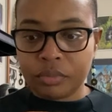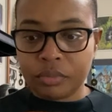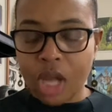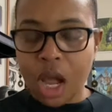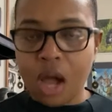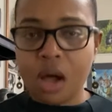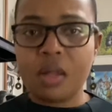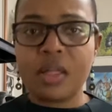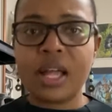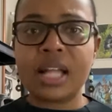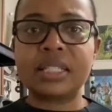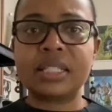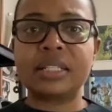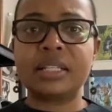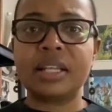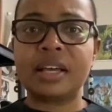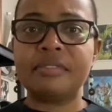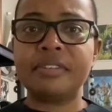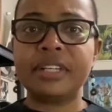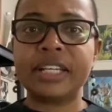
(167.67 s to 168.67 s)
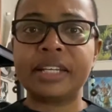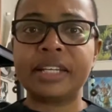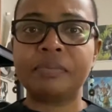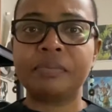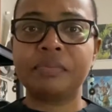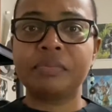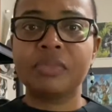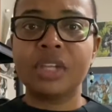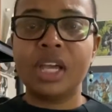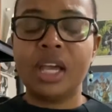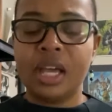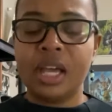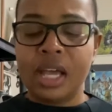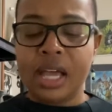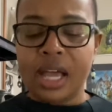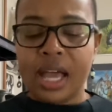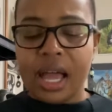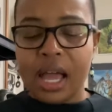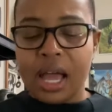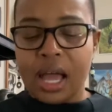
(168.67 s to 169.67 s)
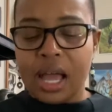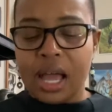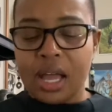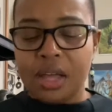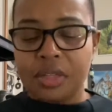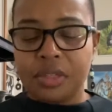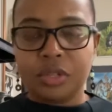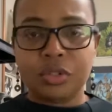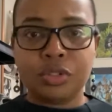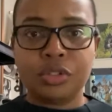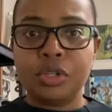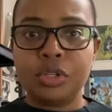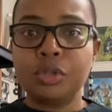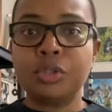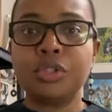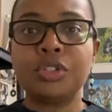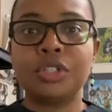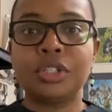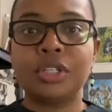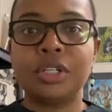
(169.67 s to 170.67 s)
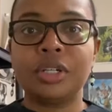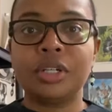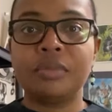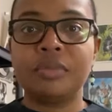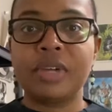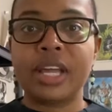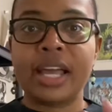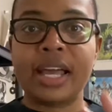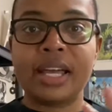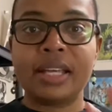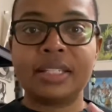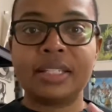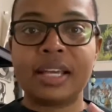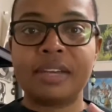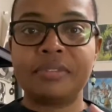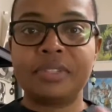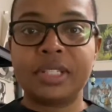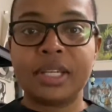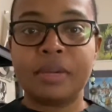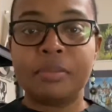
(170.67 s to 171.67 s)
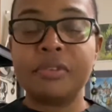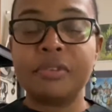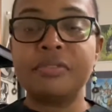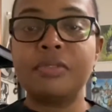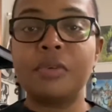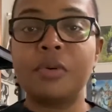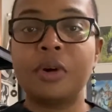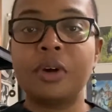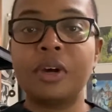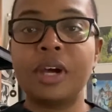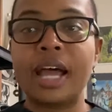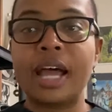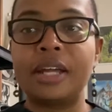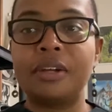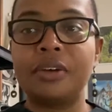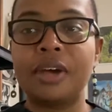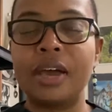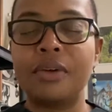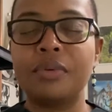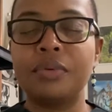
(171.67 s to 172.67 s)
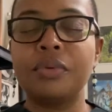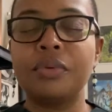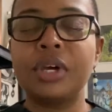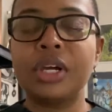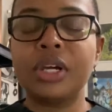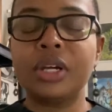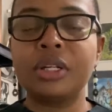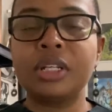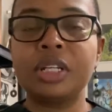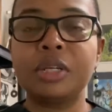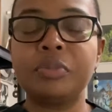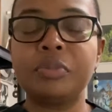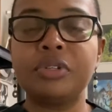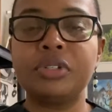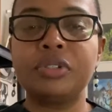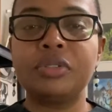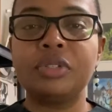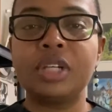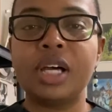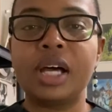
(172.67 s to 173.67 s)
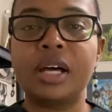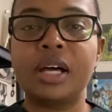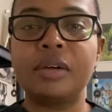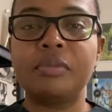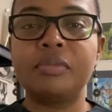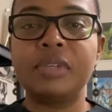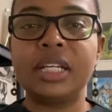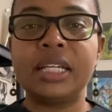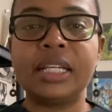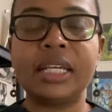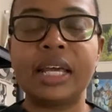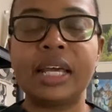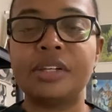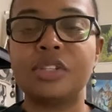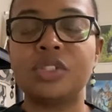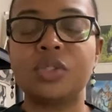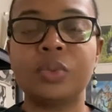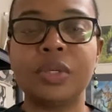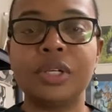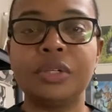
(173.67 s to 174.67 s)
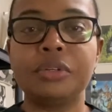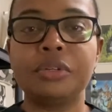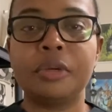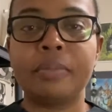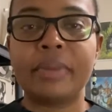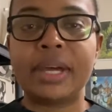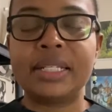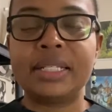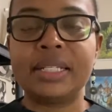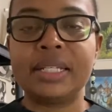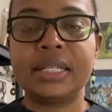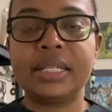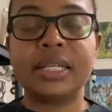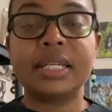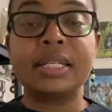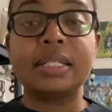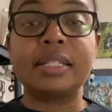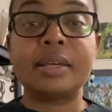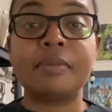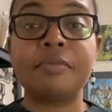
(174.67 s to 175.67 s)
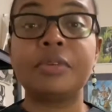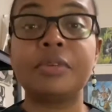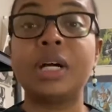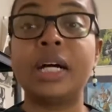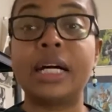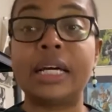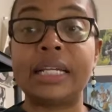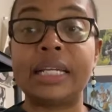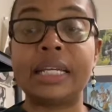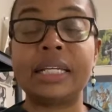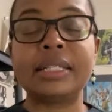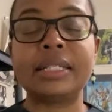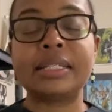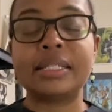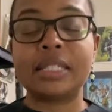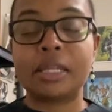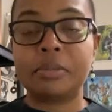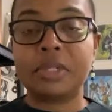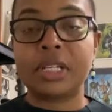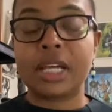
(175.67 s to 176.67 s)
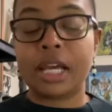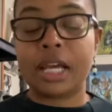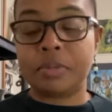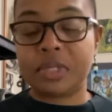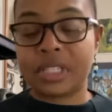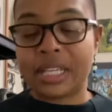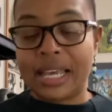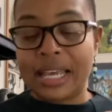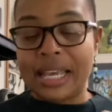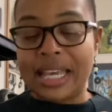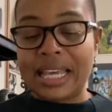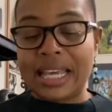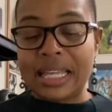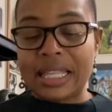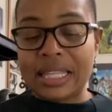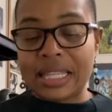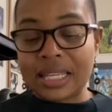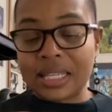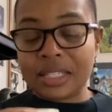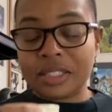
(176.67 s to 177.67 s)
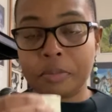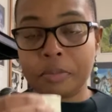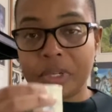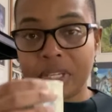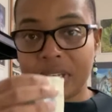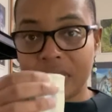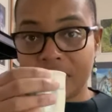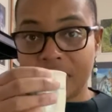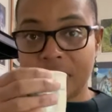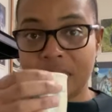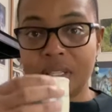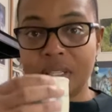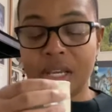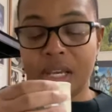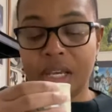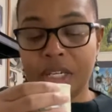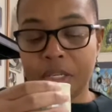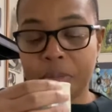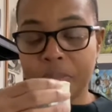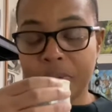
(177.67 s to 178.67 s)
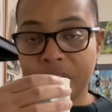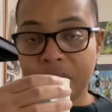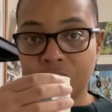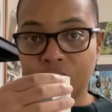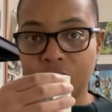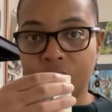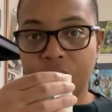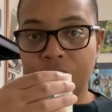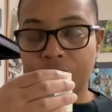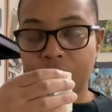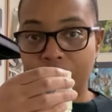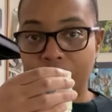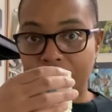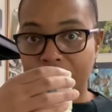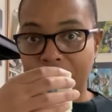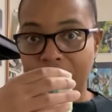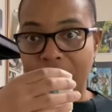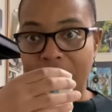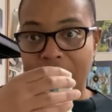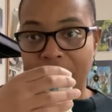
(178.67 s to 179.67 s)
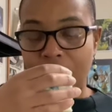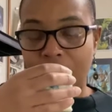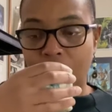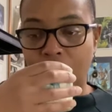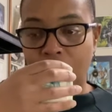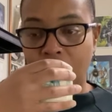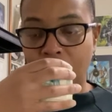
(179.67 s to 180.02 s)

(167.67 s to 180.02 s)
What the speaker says: Oh, that's lovely. There's no sugar, as I've said before. I rarely put any kind of sweetener in my tea except for honey sometimes. This, because of the honeybush, you don't need it.